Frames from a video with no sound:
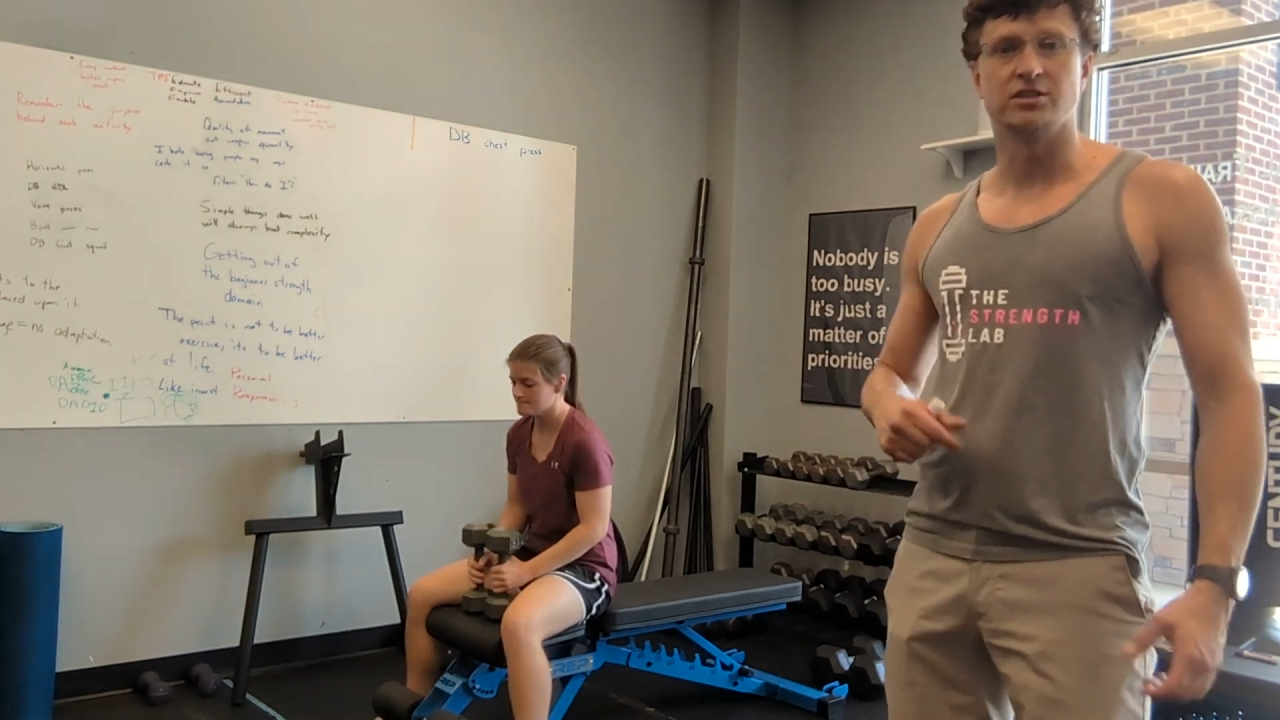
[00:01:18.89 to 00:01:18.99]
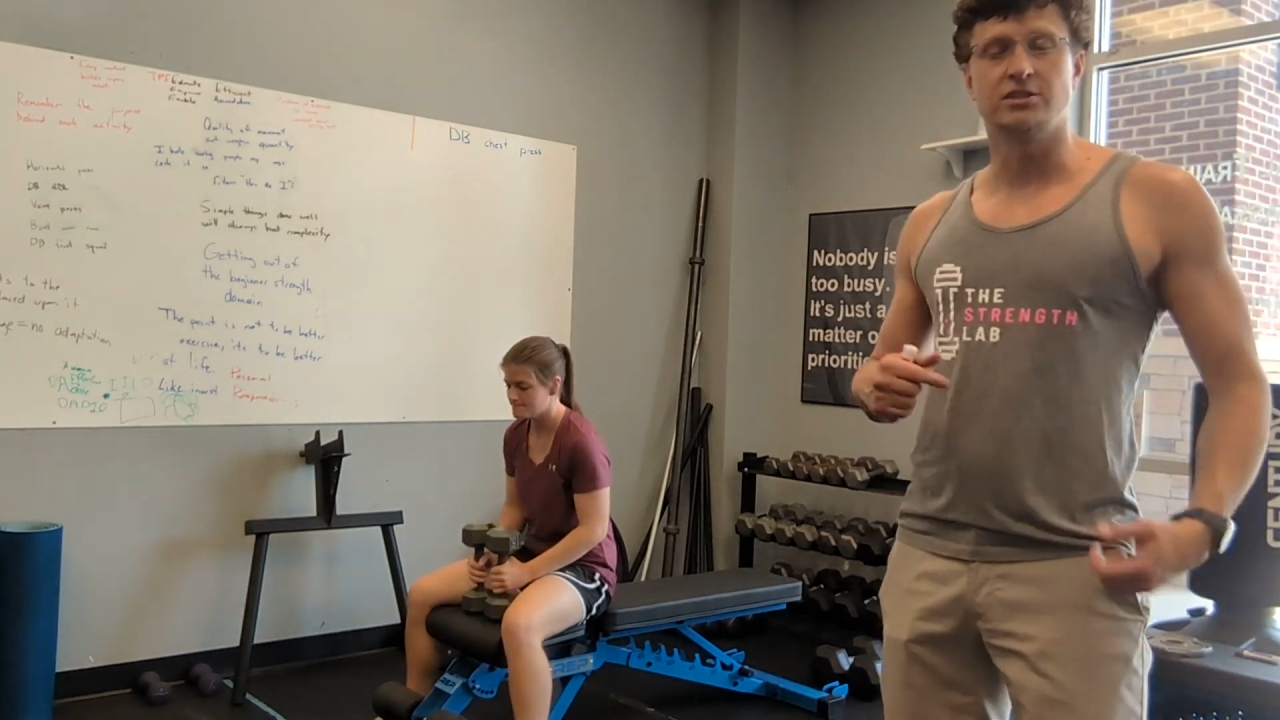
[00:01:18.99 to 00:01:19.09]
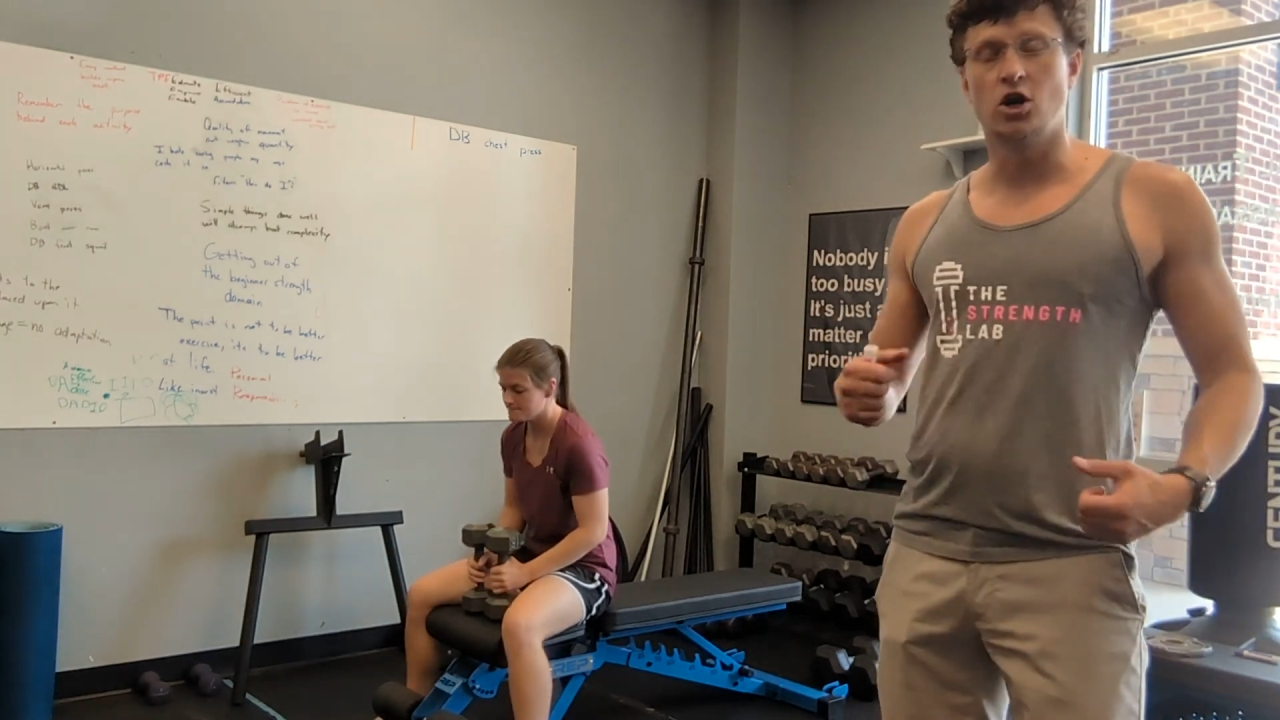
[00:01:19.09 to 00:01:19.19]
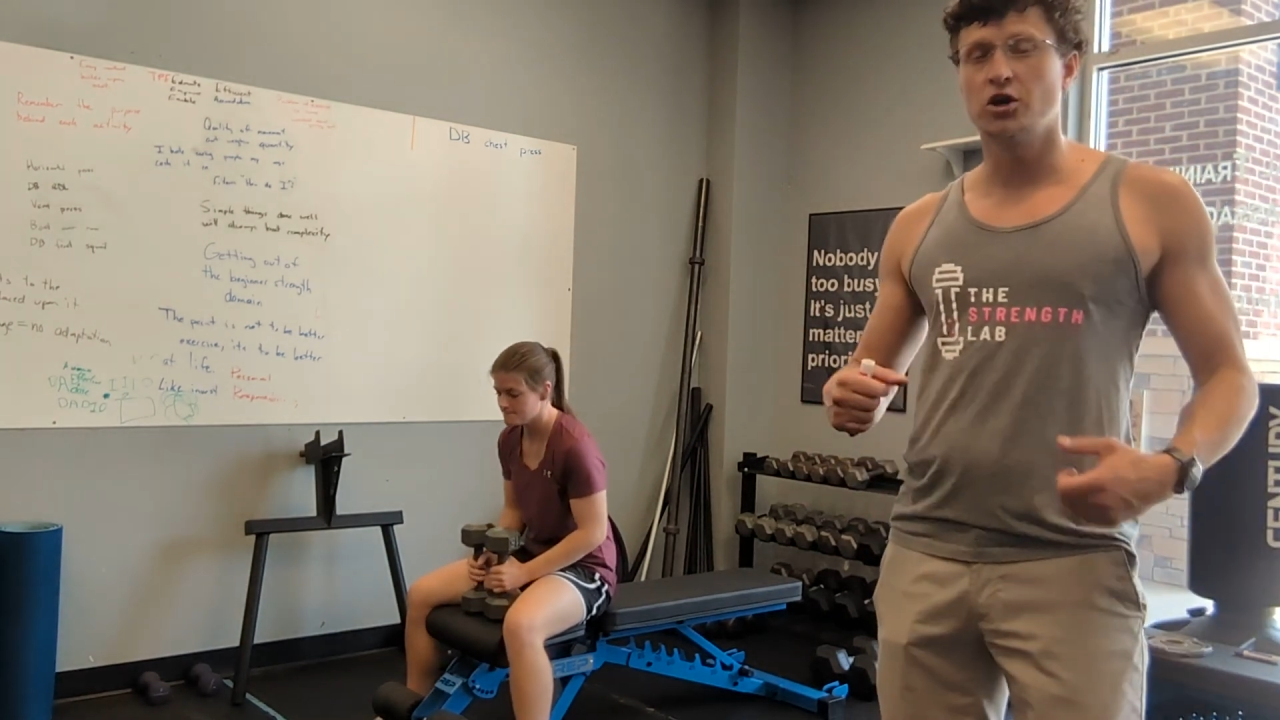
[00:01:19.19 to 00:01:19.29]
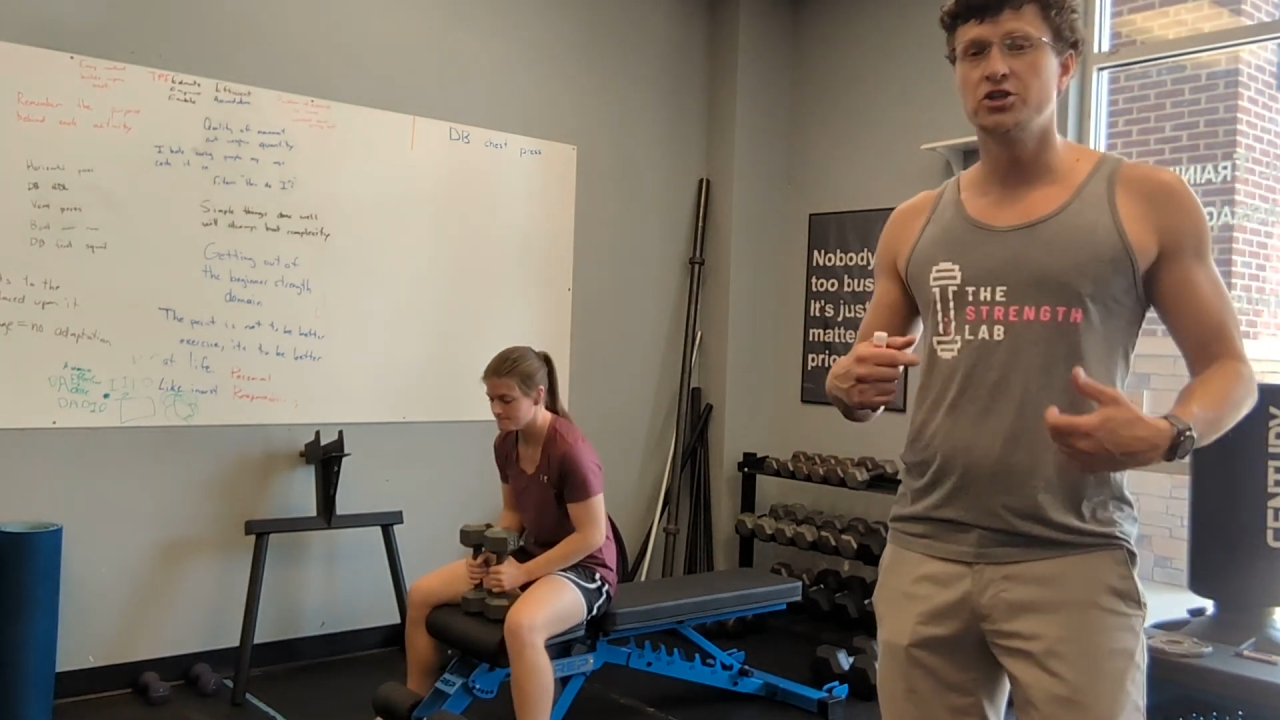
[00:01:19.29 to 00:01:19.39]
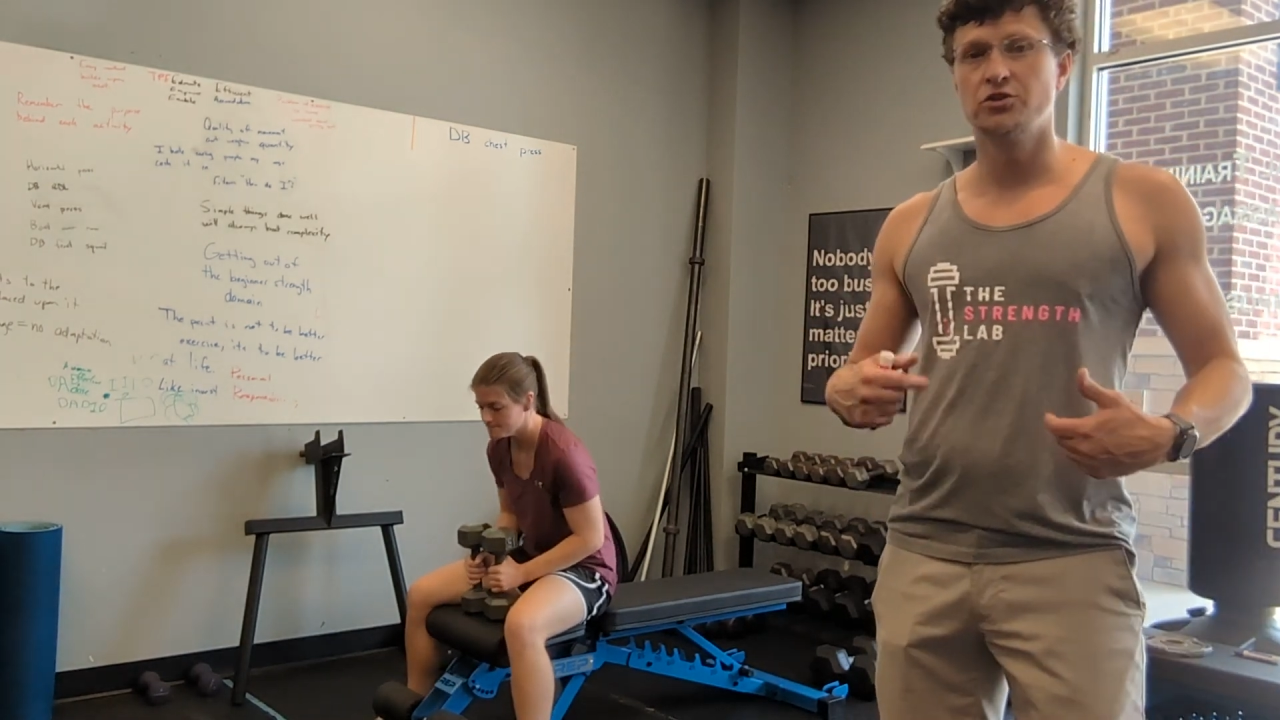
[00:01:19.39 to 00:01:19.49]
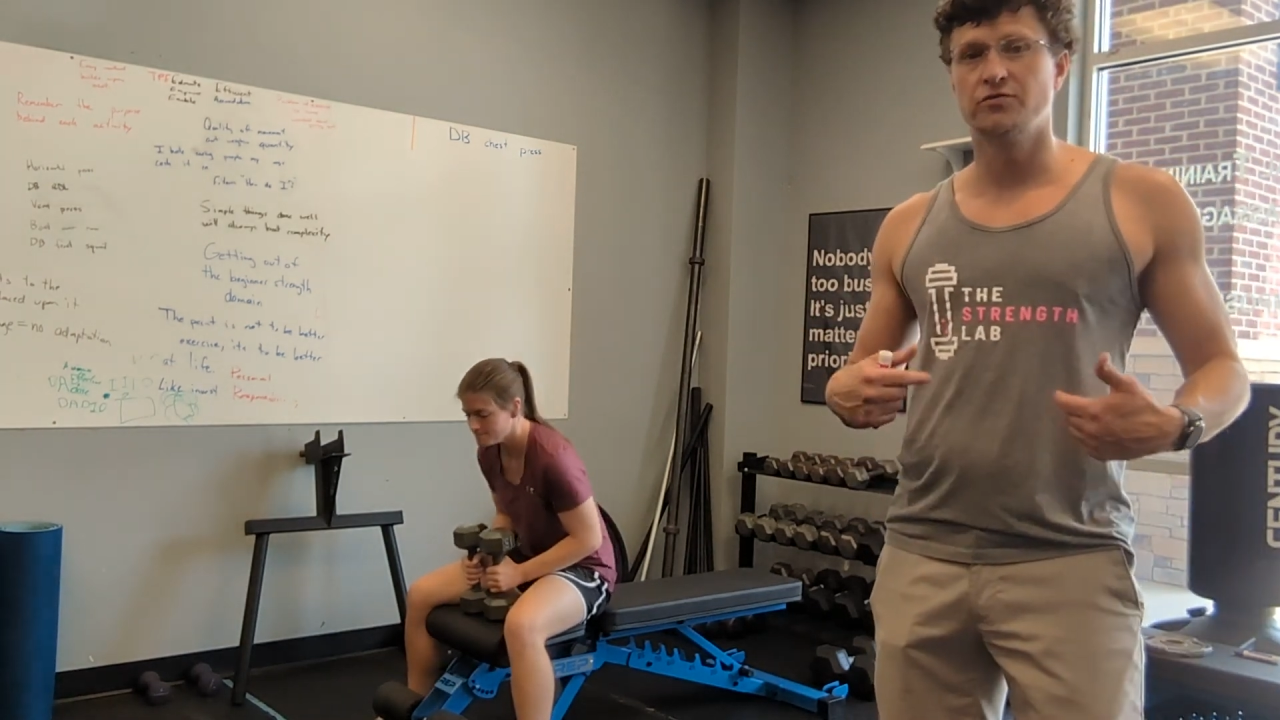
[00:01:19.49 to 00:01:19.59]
as long as you